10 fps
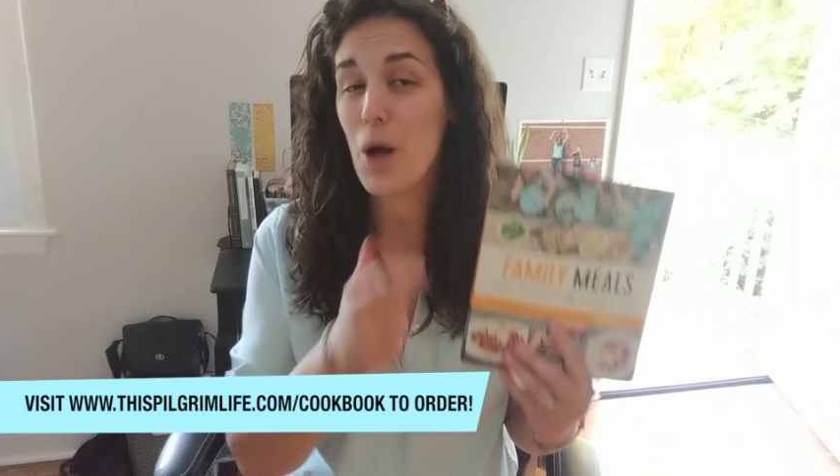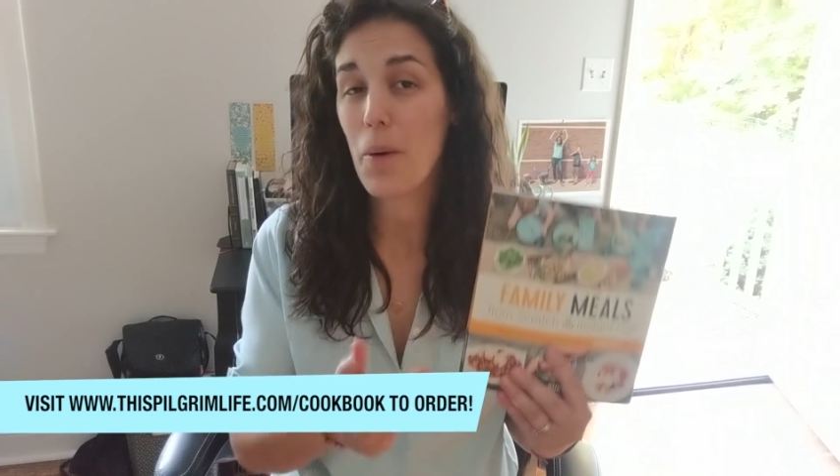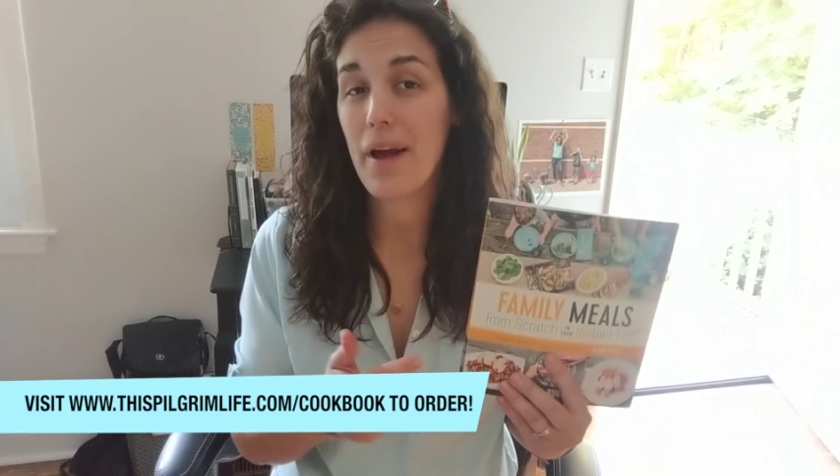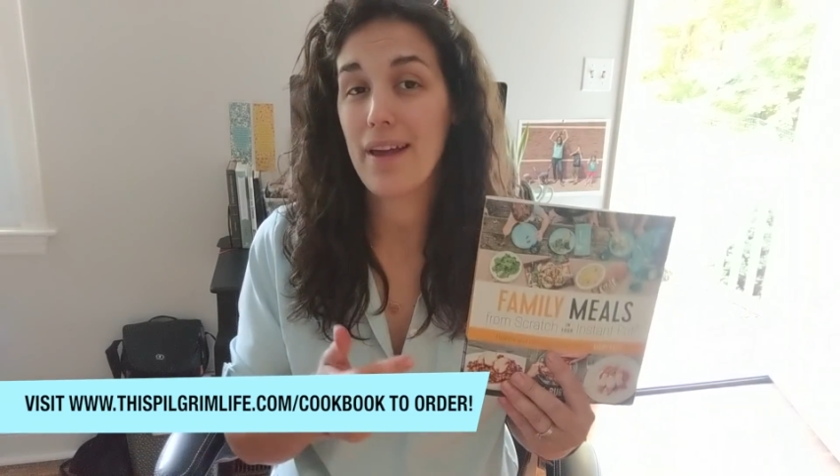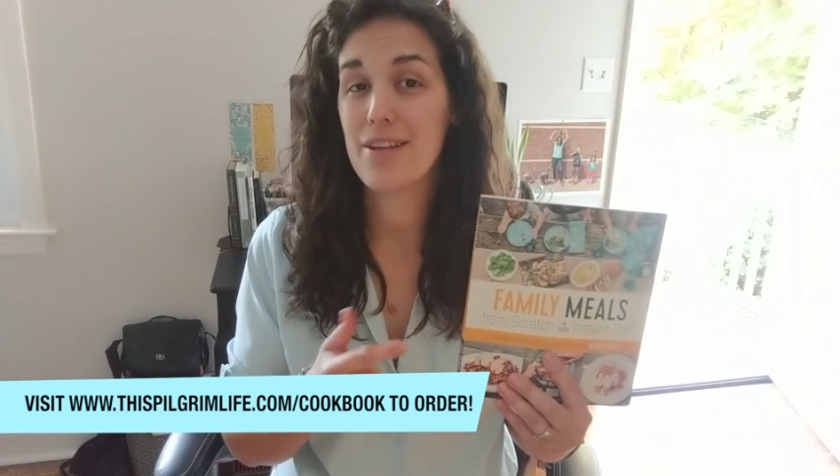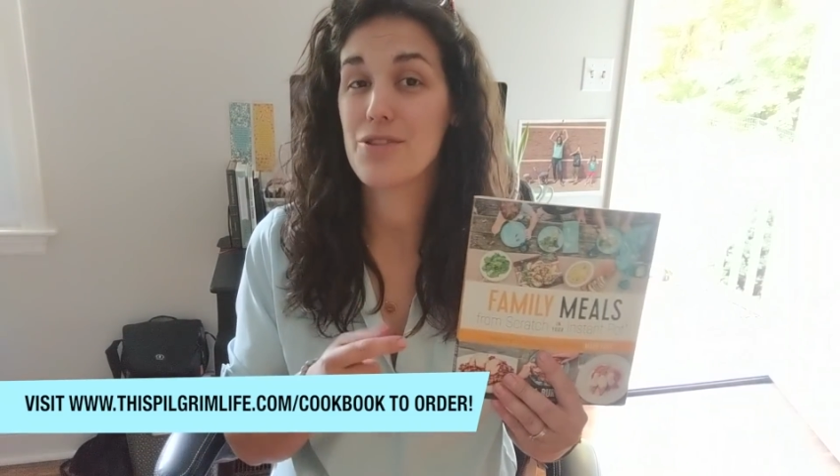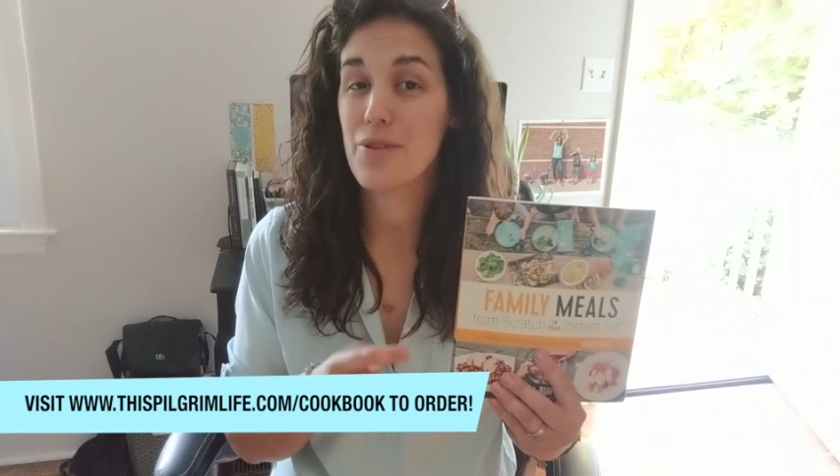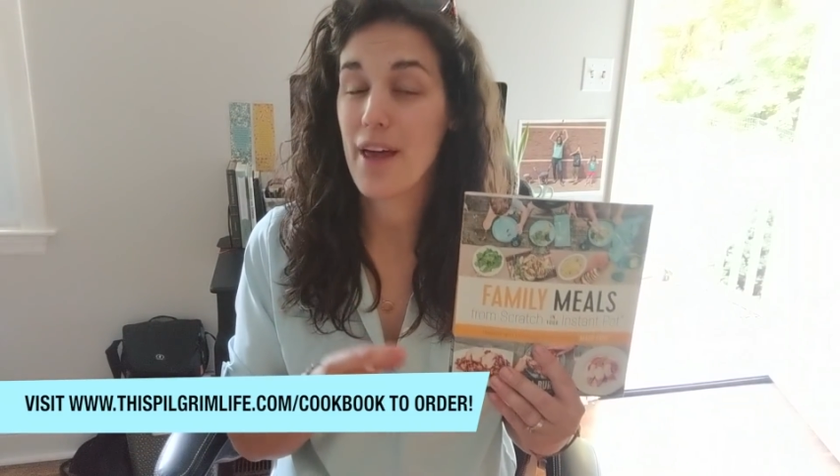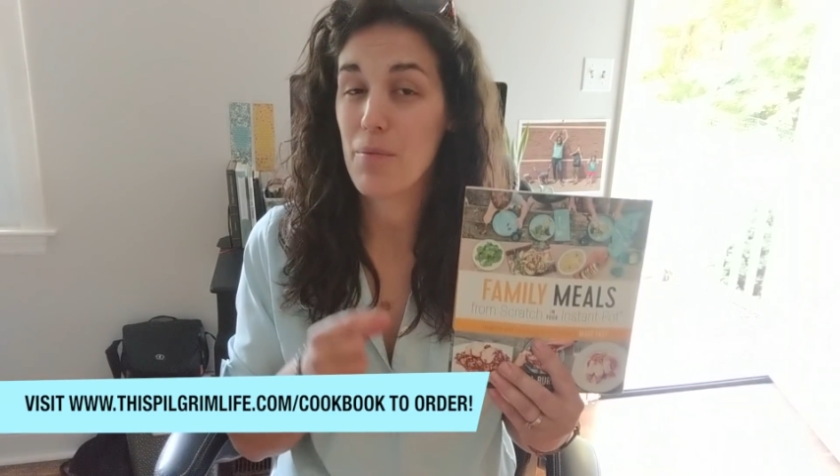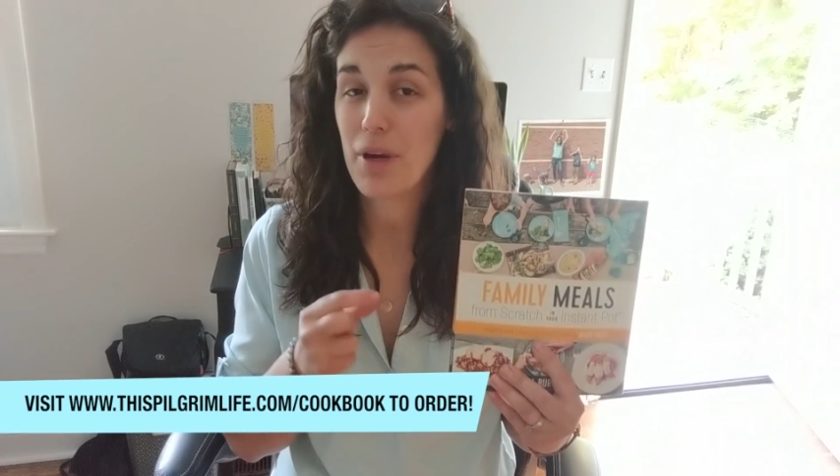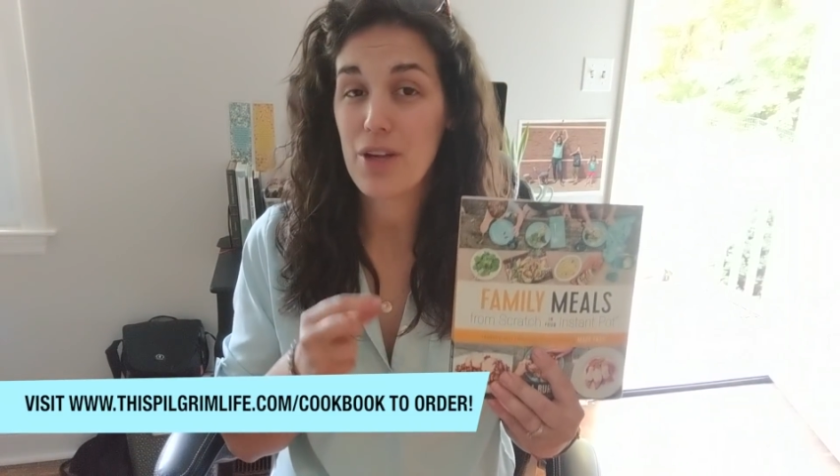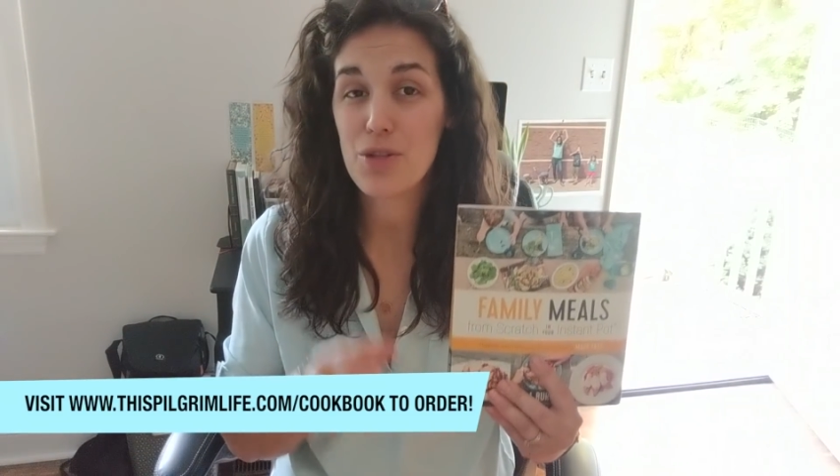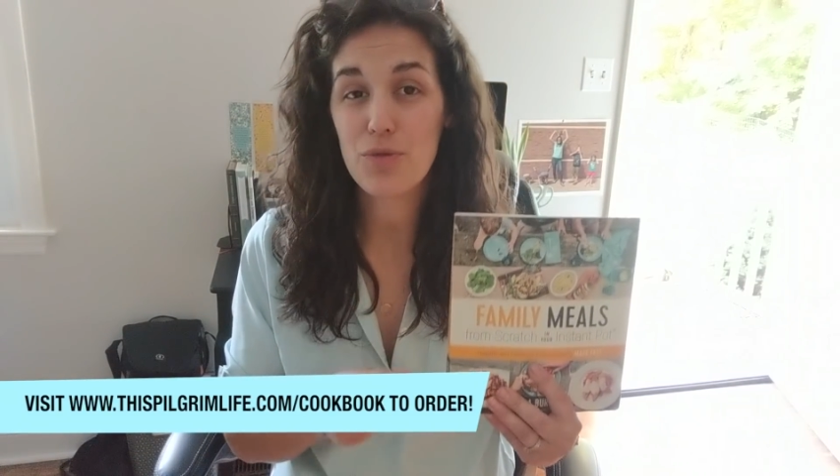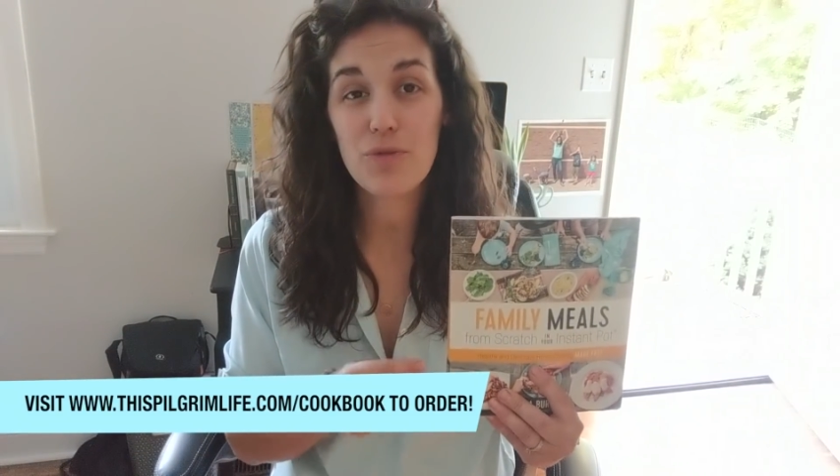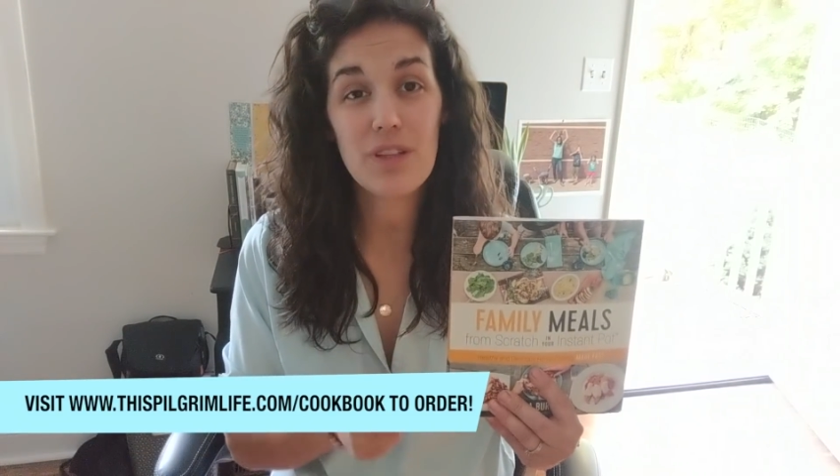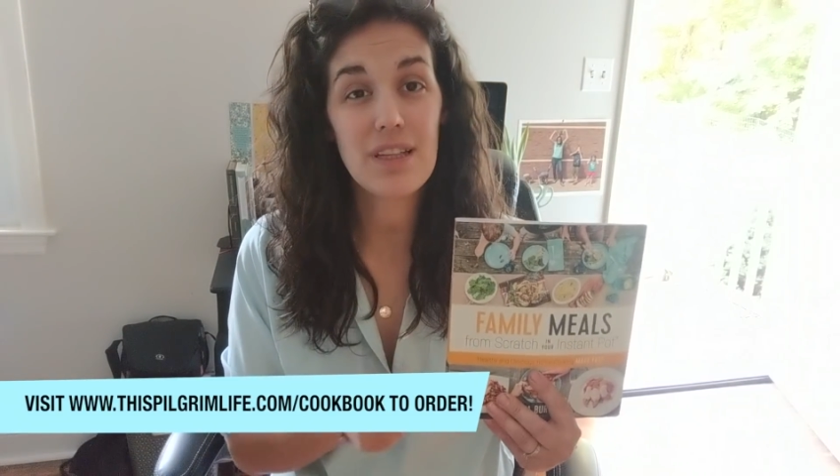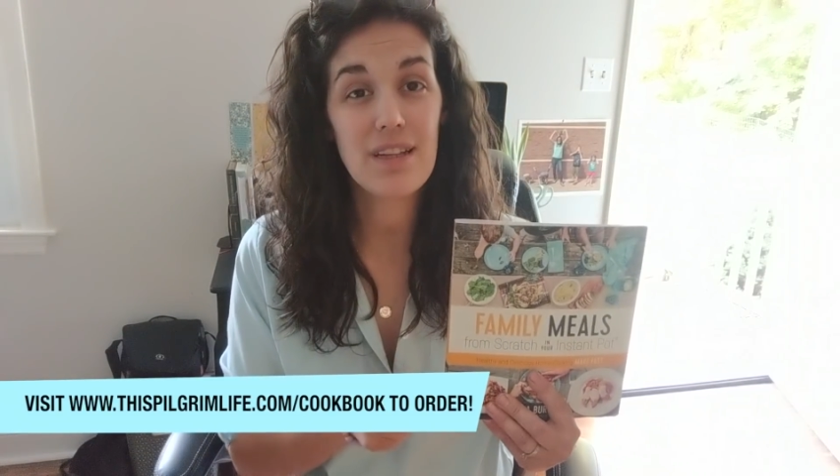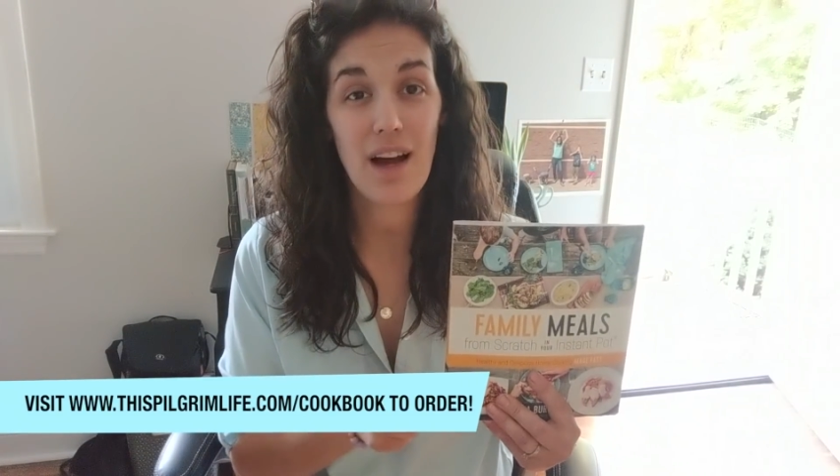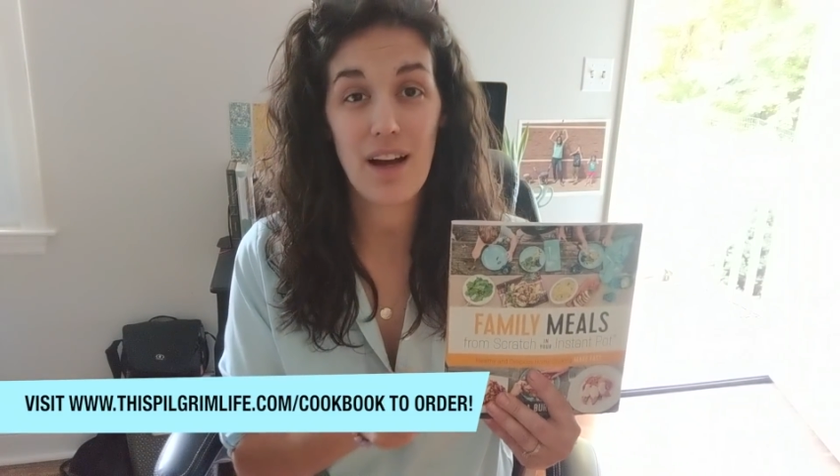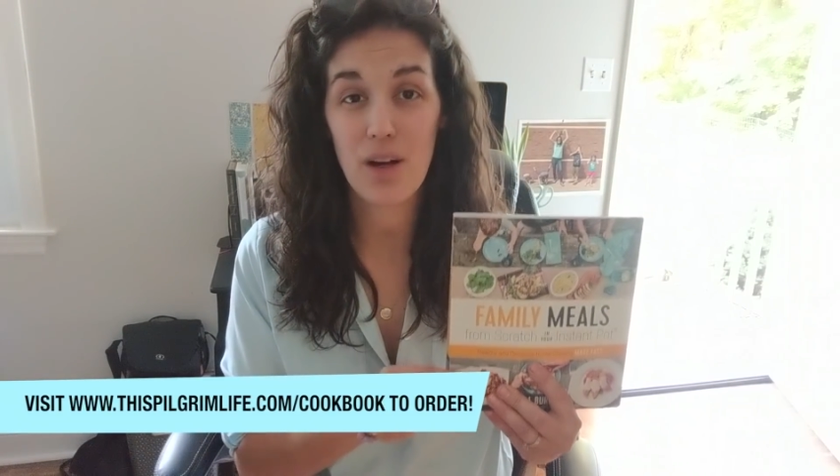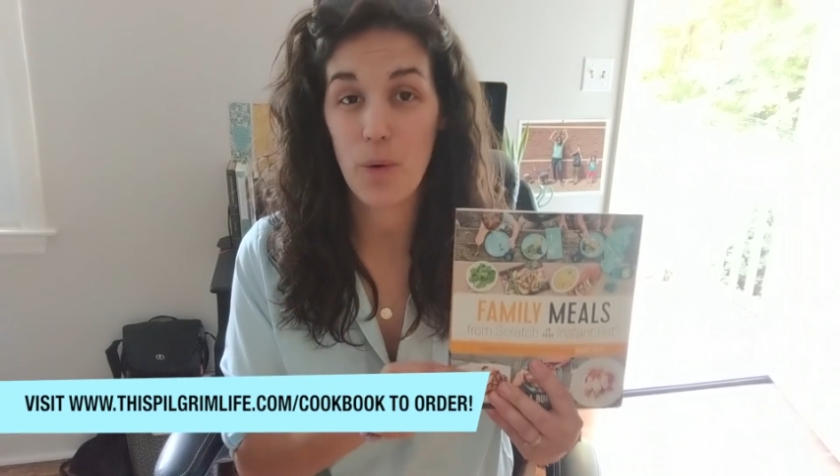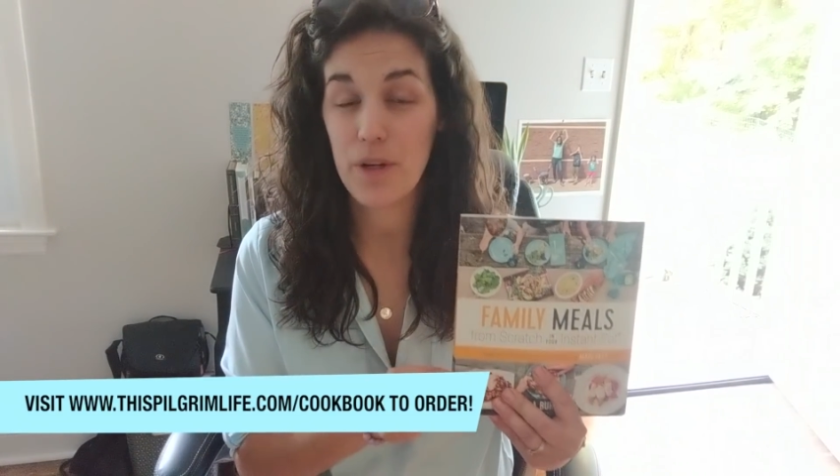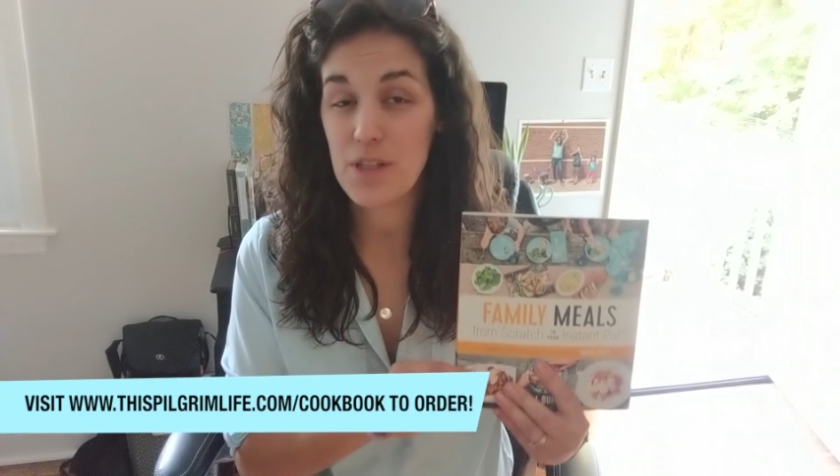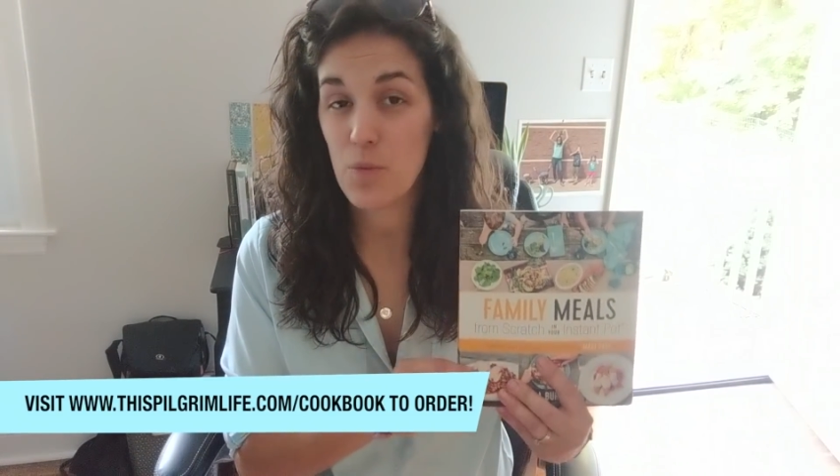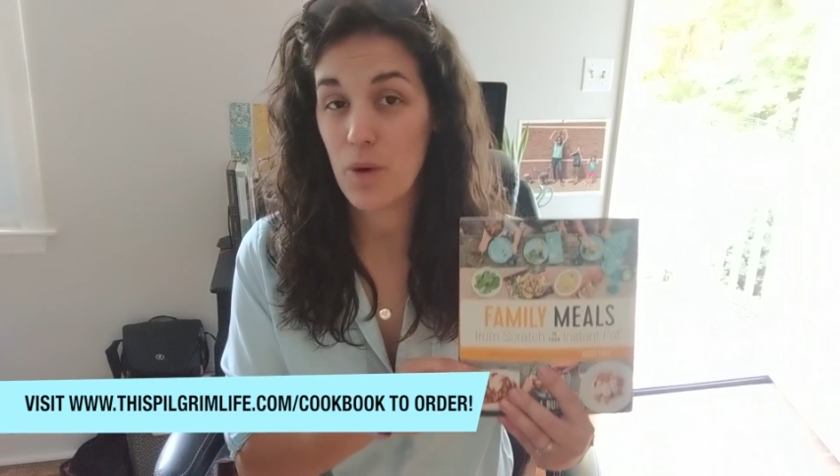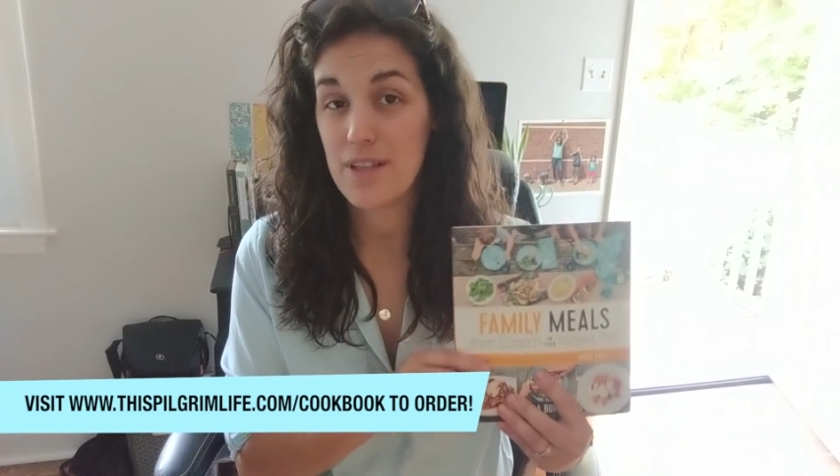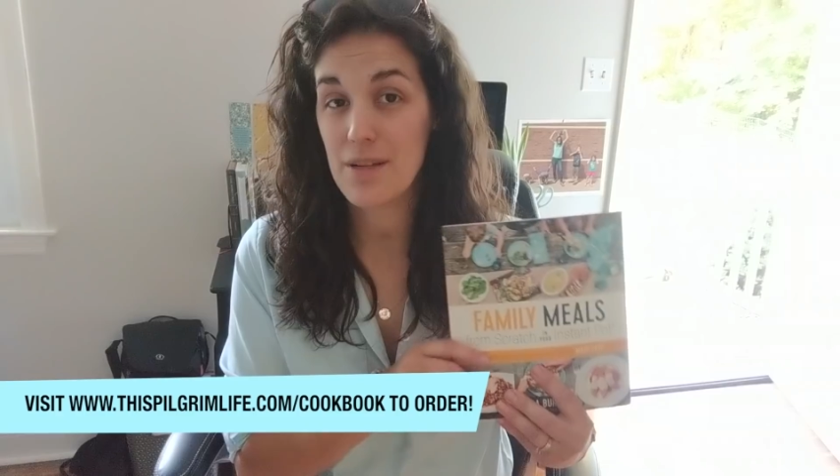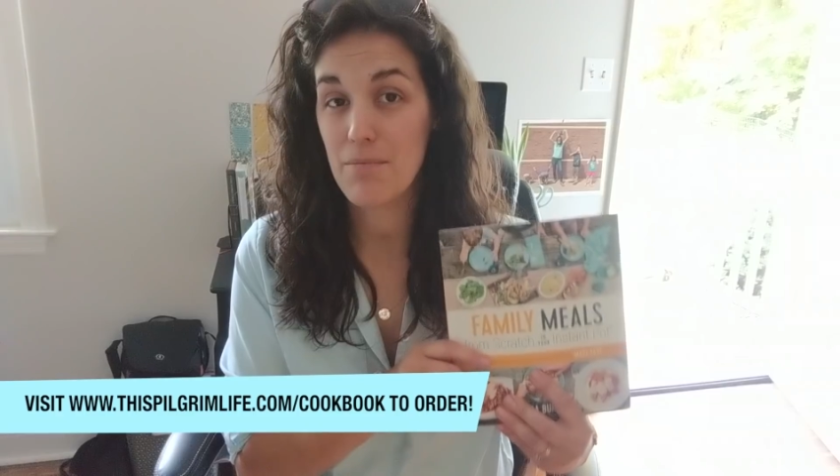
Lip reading: go ahead and do that because you're really not going to want to